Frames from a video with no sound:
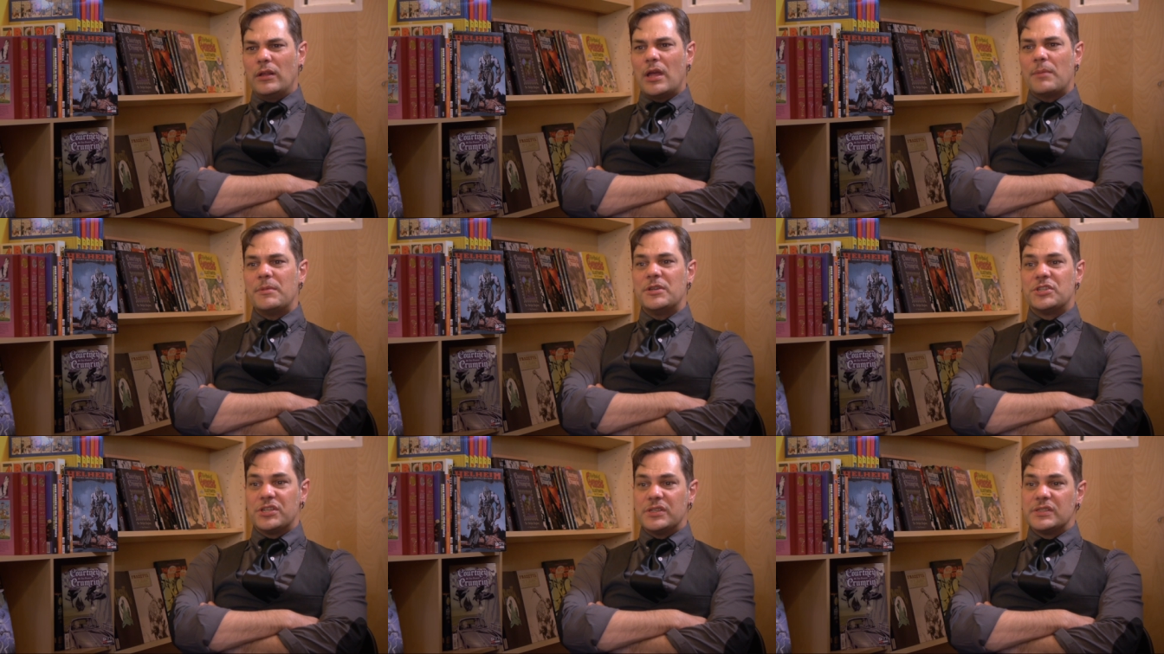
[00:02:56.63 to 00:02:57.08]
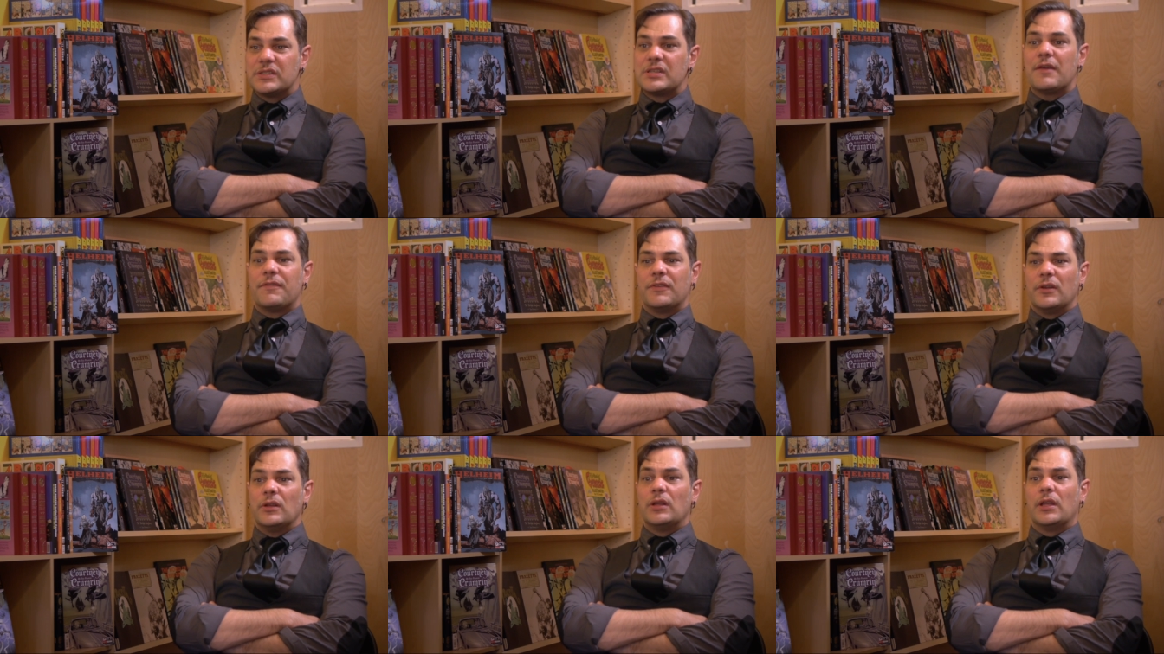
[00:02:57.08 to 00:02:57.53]
I mean, she's
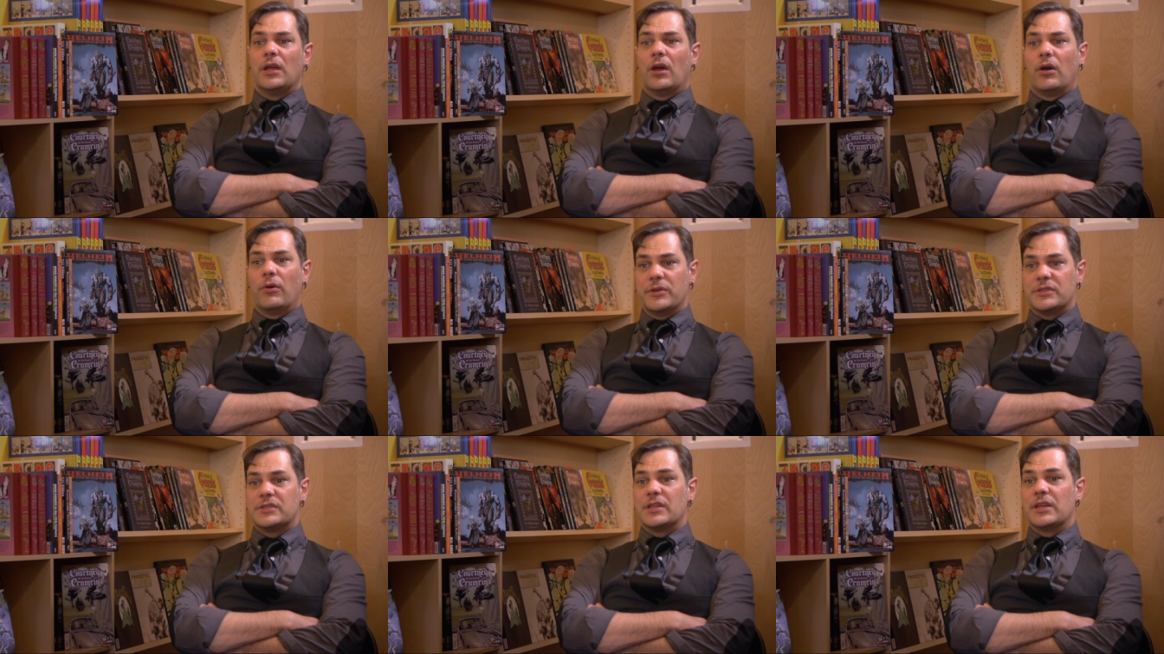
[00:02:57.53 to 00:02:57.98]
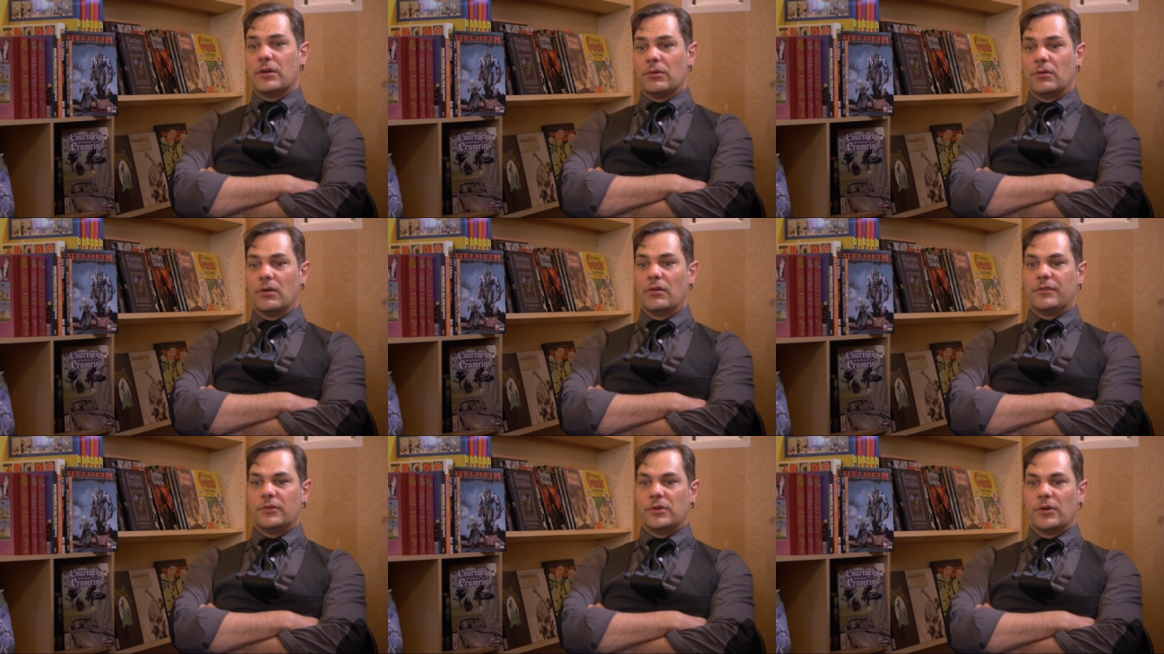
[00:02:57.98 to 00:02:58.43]
definitely always the
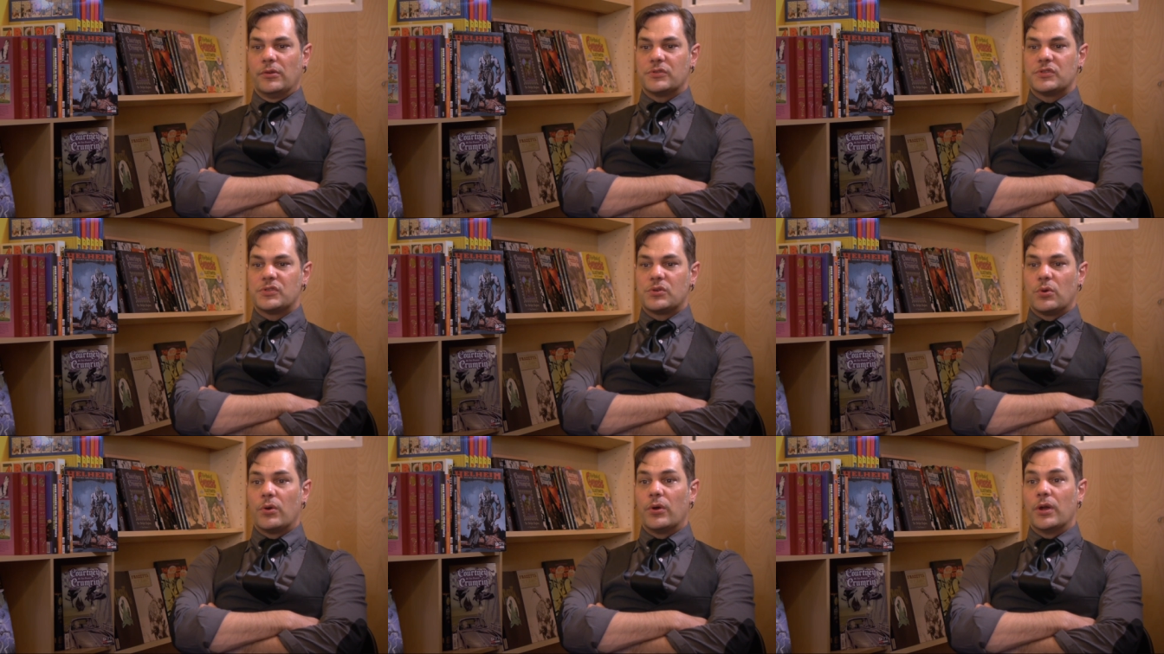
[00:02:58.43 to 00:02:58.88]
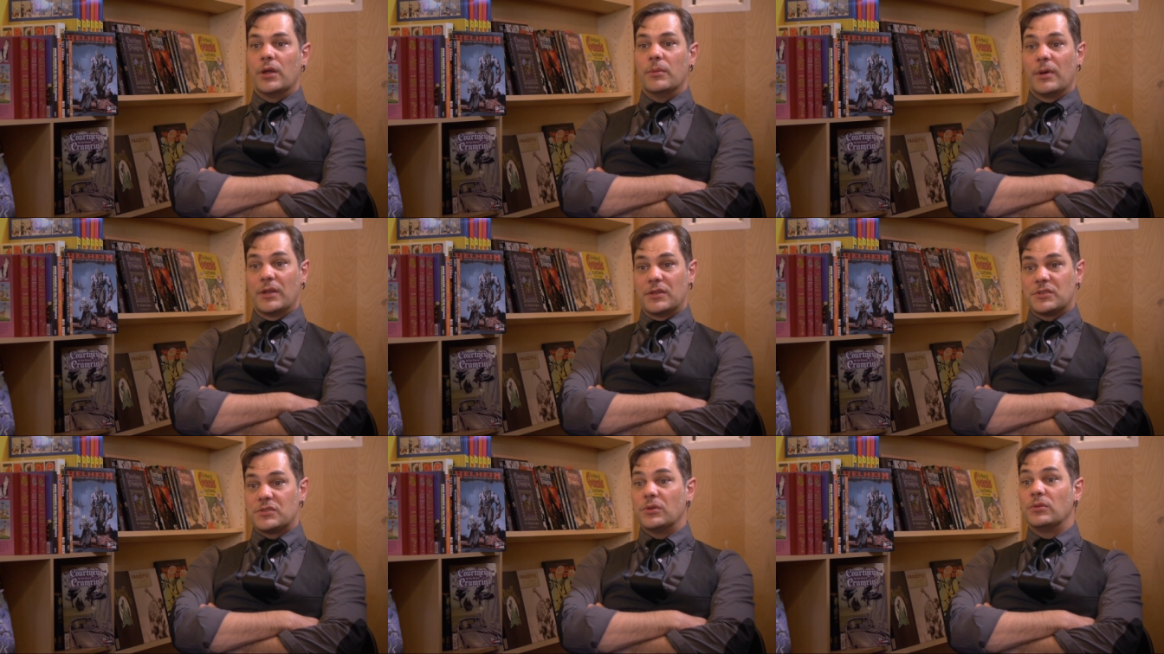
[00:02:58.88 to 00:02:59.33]
hero of her own story,
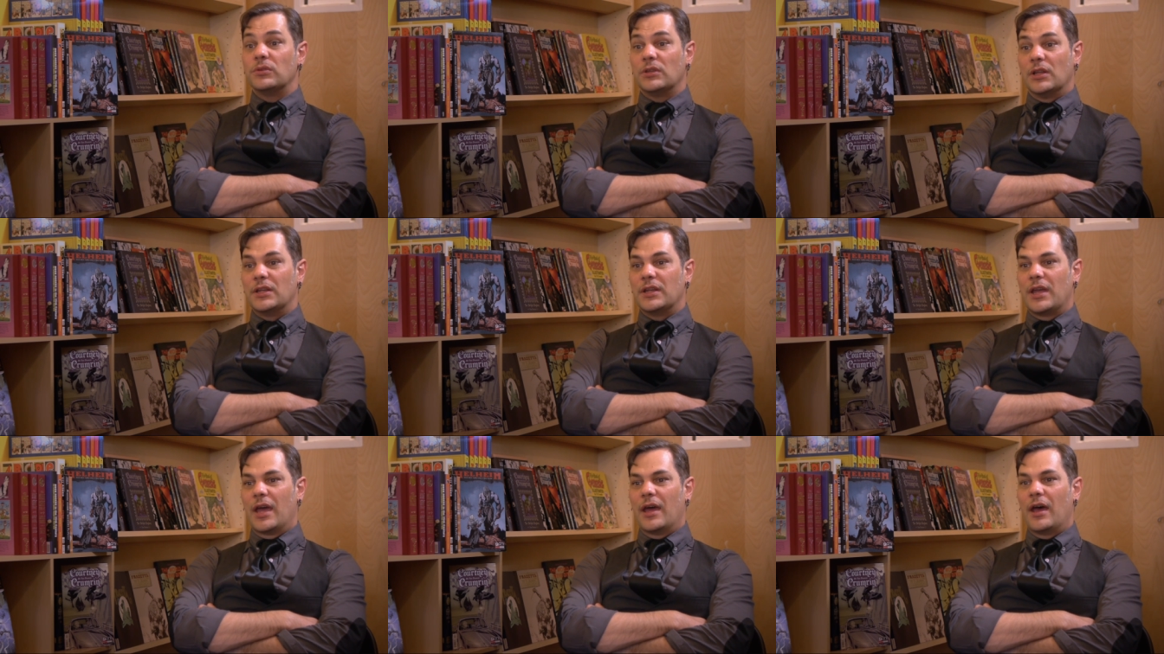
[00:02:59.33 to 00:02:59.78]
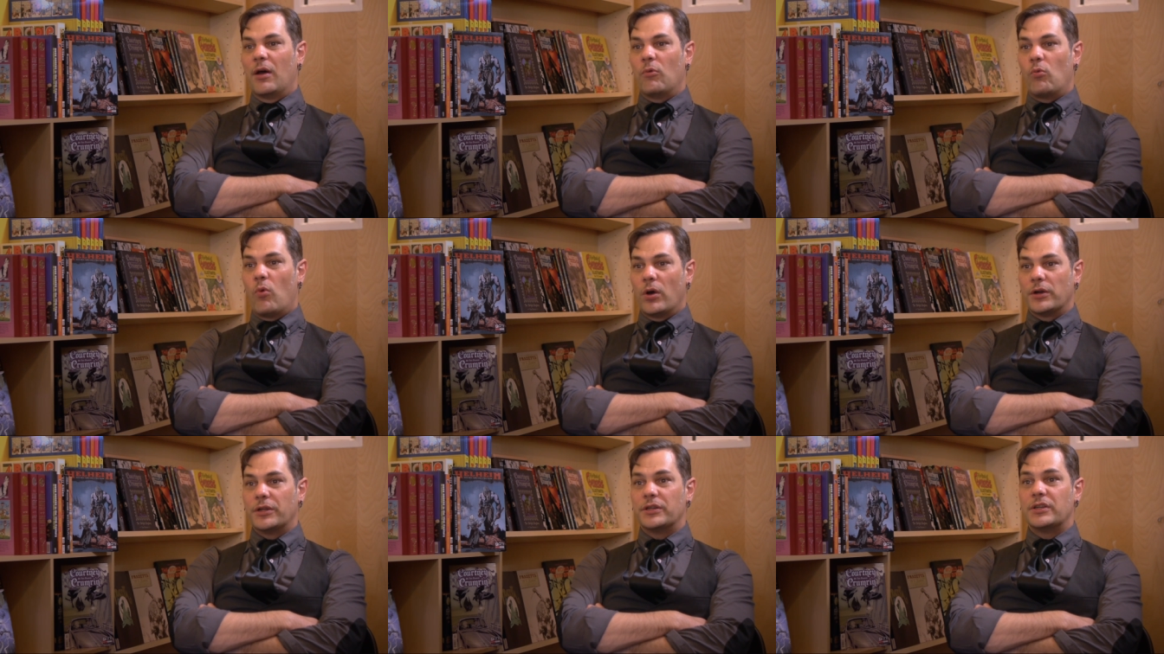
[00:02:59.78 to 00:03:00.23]
but certainly, yeah, I
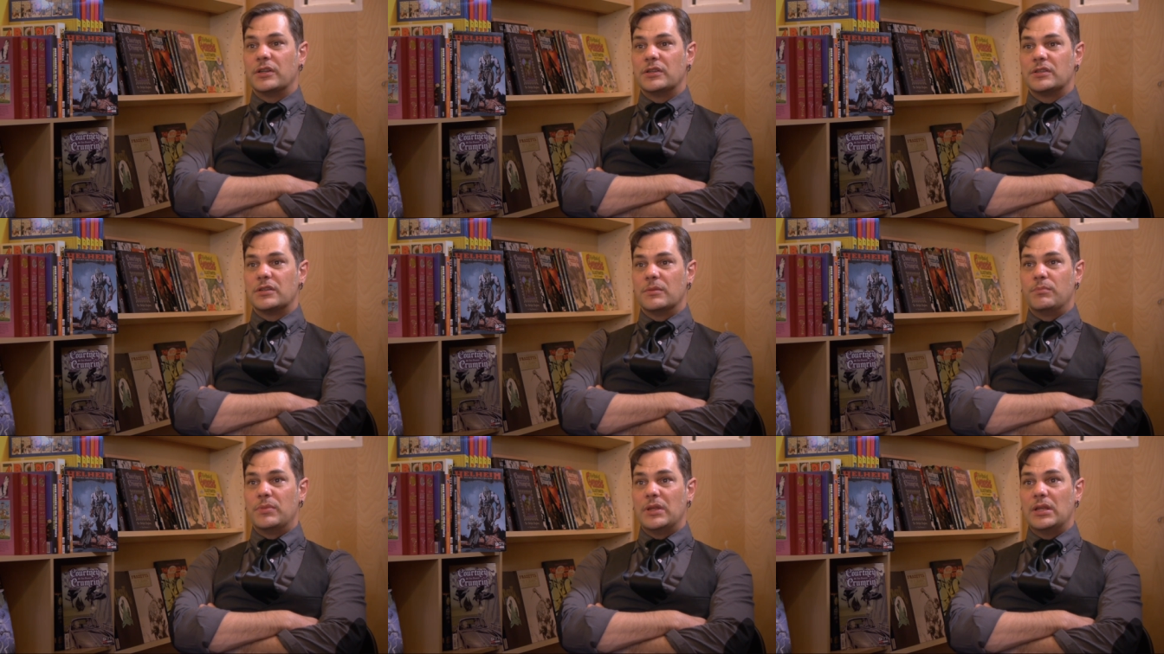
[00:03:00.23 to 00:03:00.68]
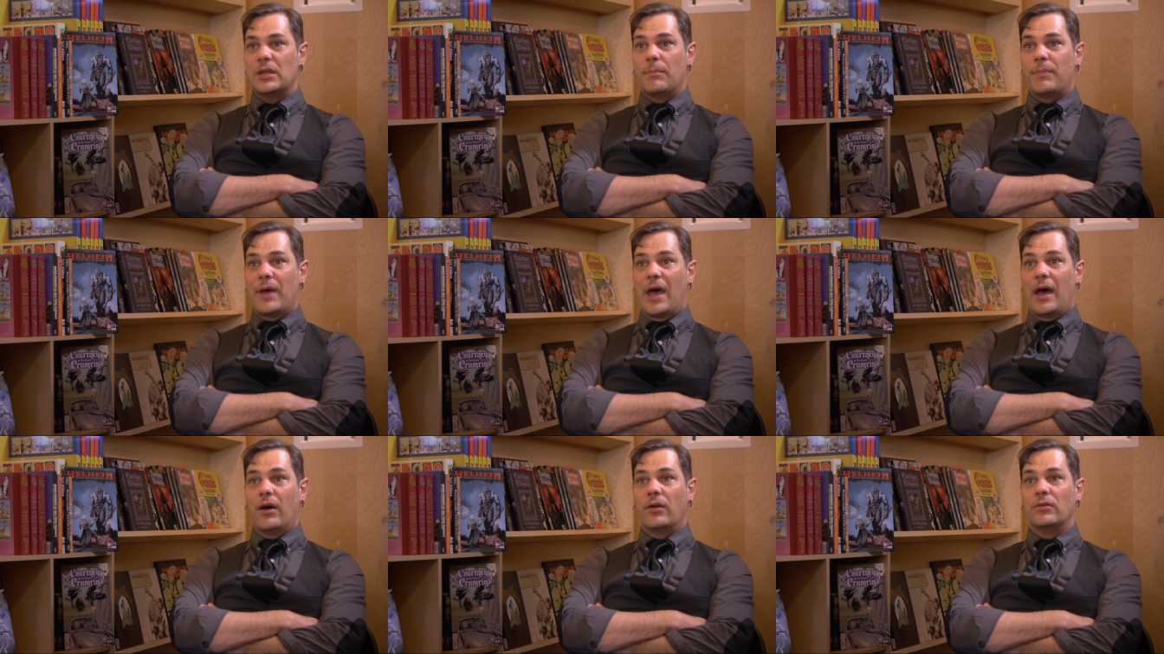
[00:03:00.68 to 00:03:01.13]
wanted it to be
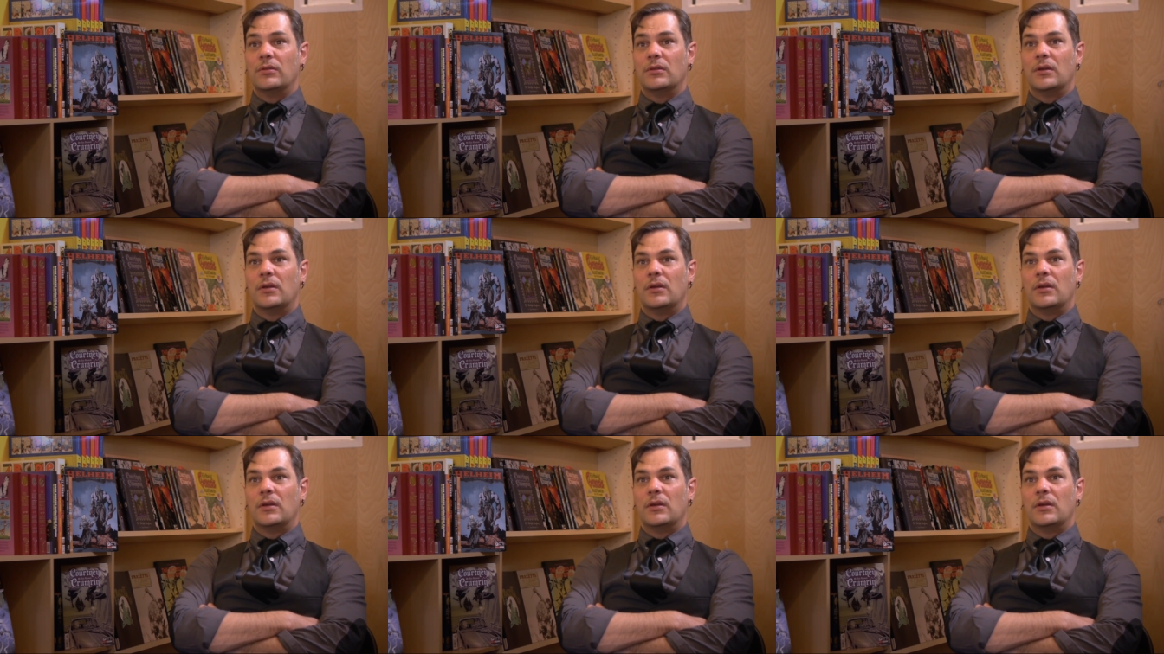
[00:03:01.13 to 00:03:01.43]
about...